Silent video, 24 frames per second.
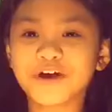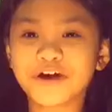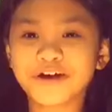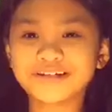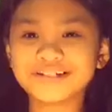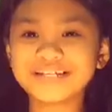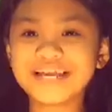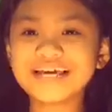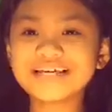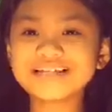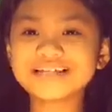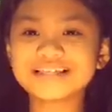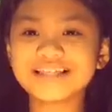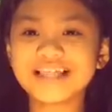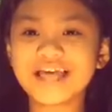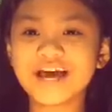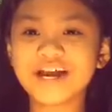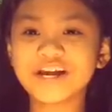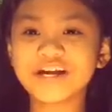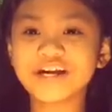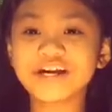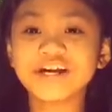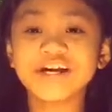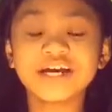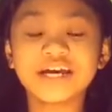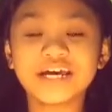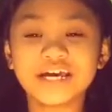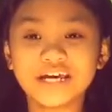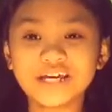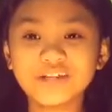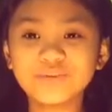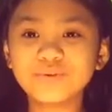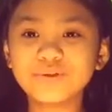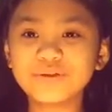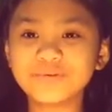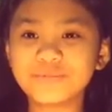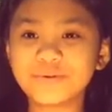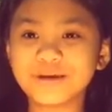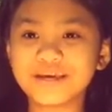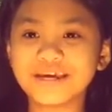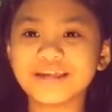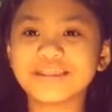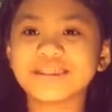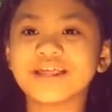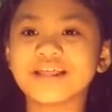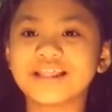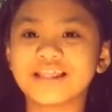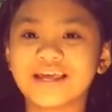For our next letter, it will
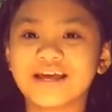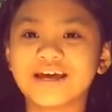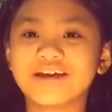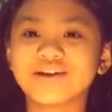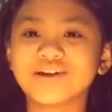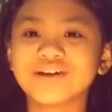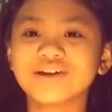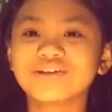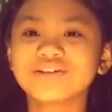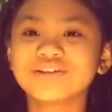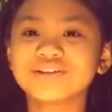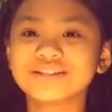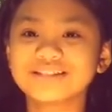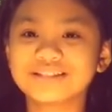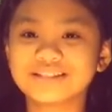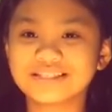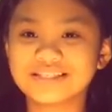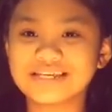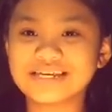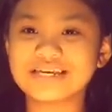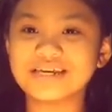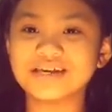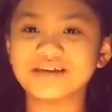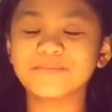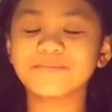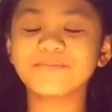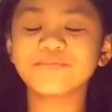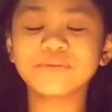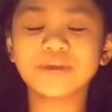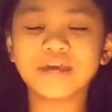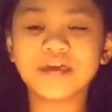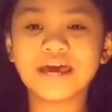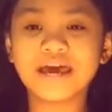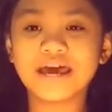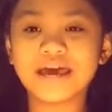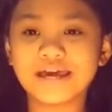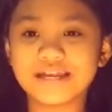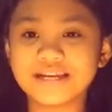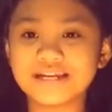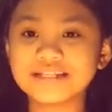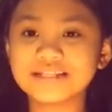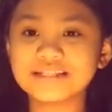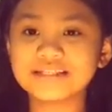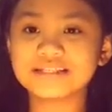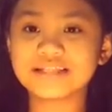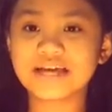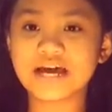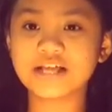be the letter T, and
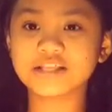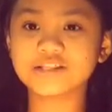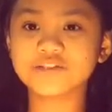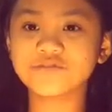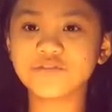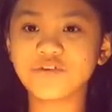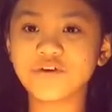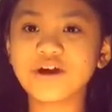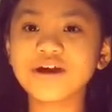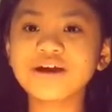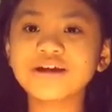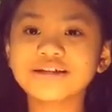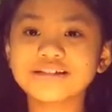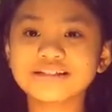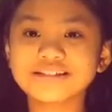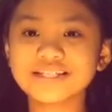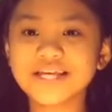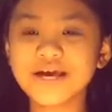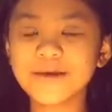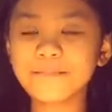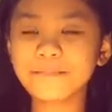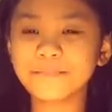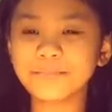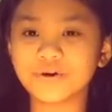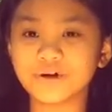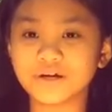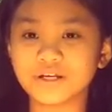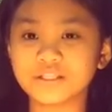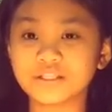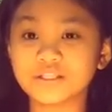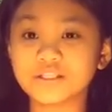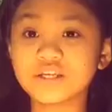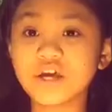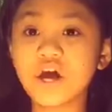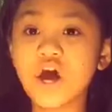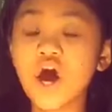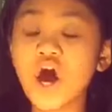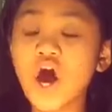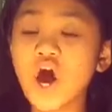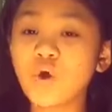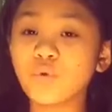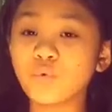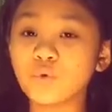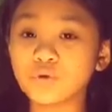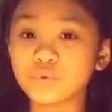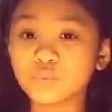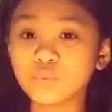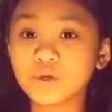it stands for temperance.
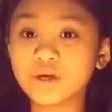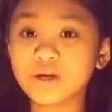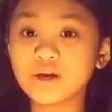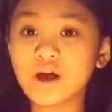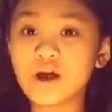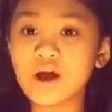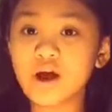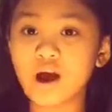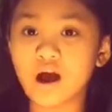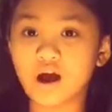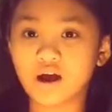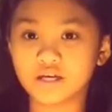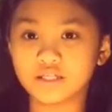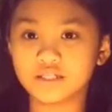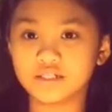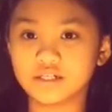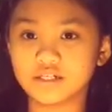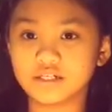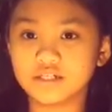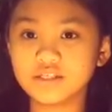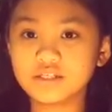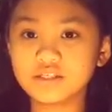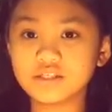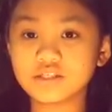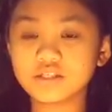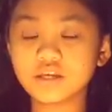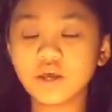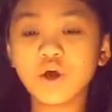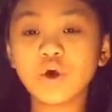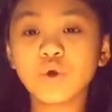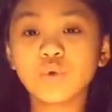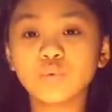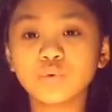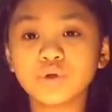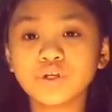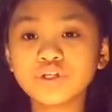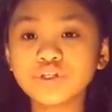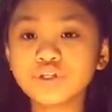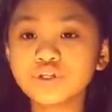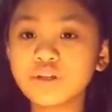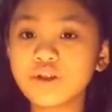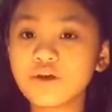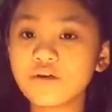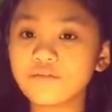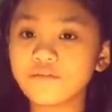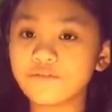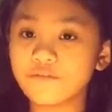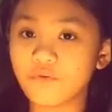When we are adults, we should
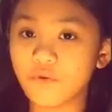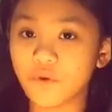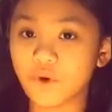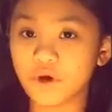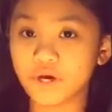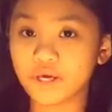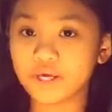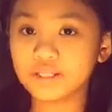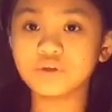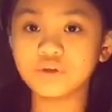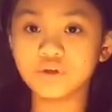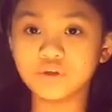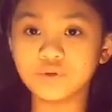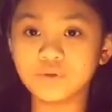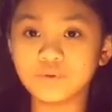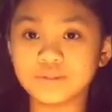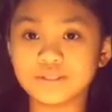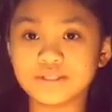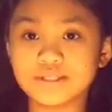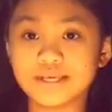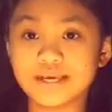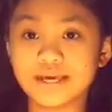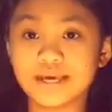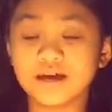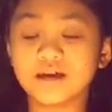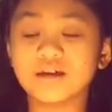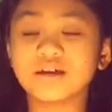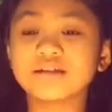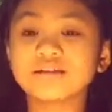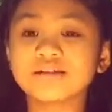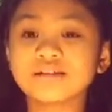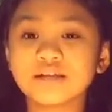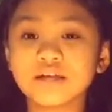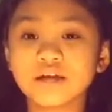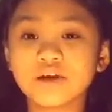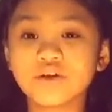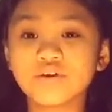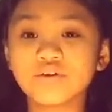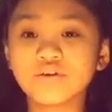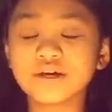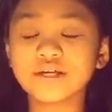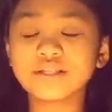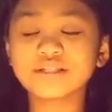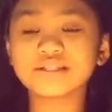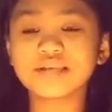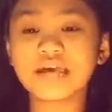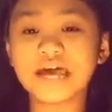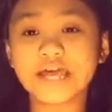avoid using
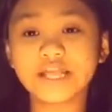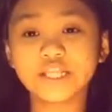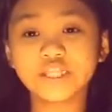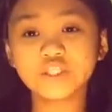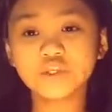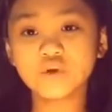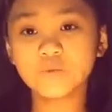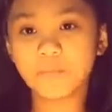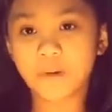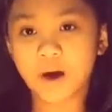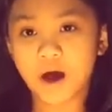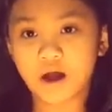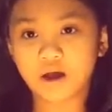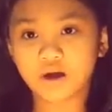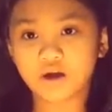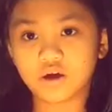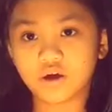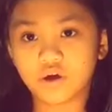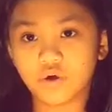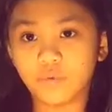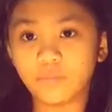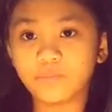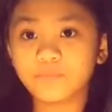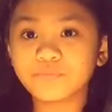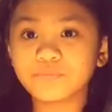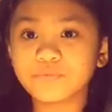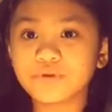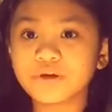cigarettes and tobacco.